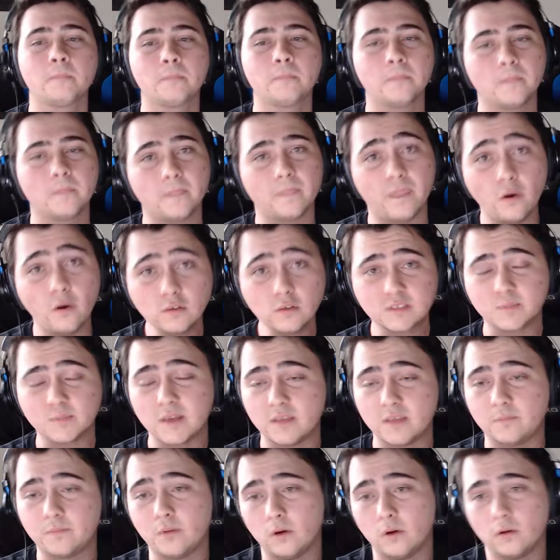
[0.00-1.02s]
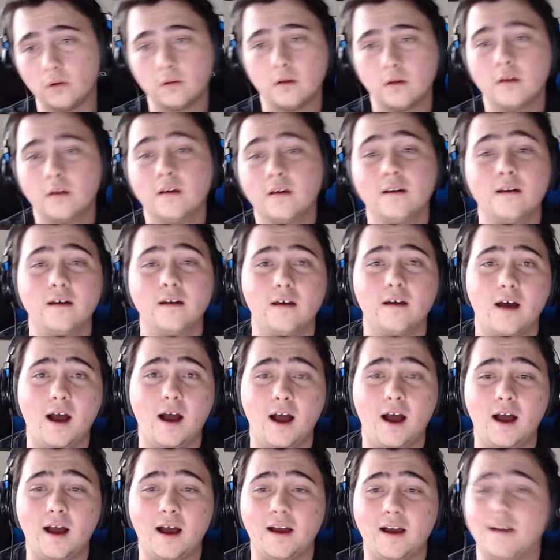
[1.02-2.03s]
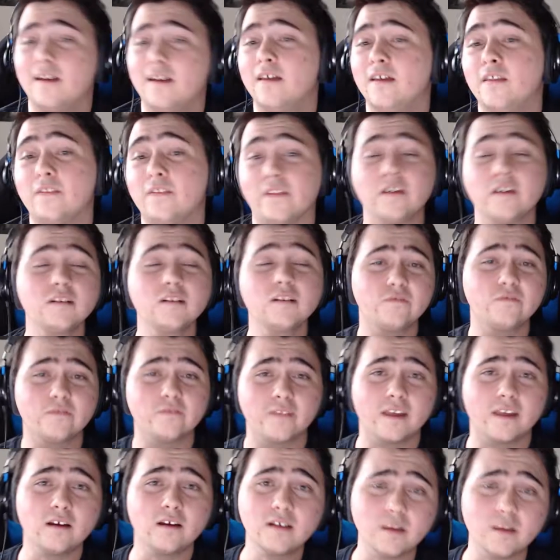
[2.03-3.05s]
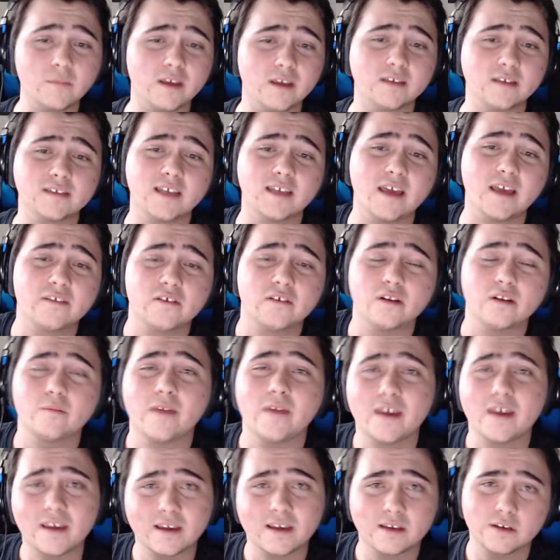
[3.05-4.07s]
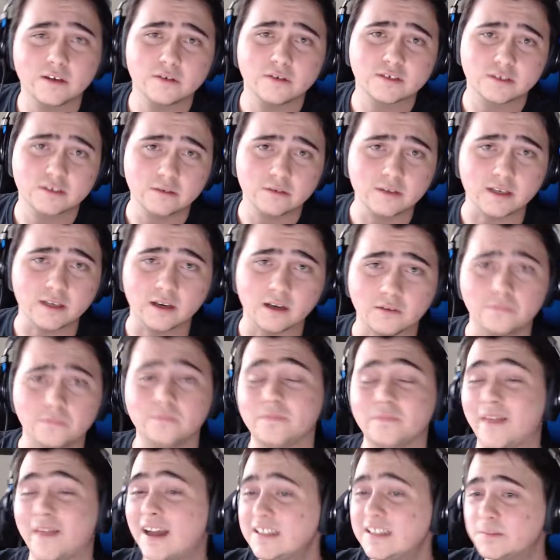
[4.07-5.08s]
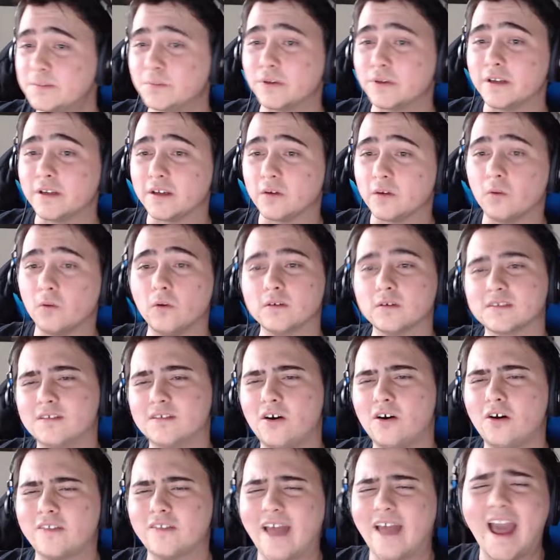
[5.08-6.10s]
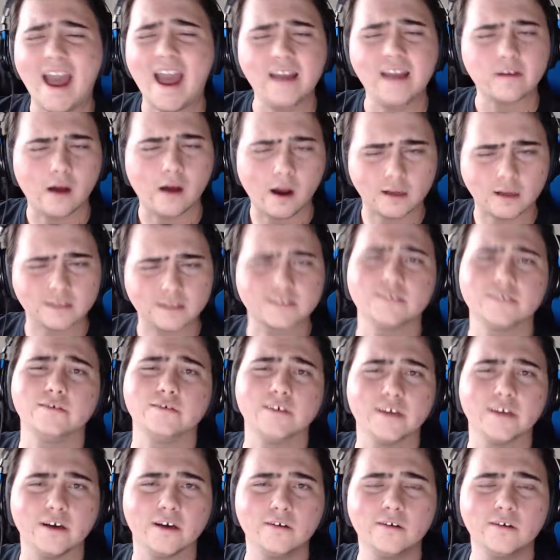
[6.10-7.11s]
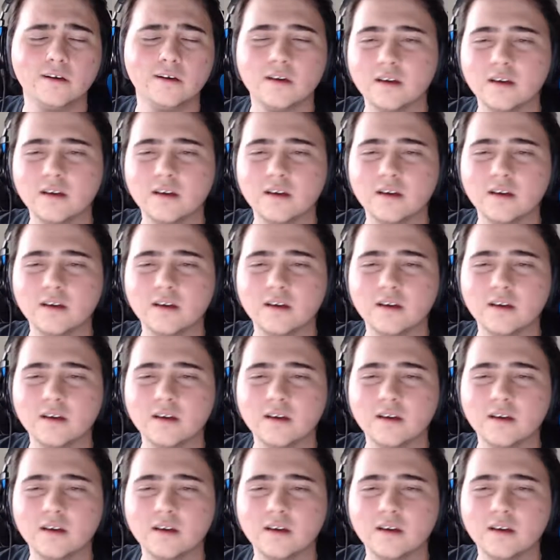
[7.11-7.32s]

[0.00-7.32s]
Those people, they're coming together and making a new studio. That's pretty cool. It's called Ad Hoc Studio.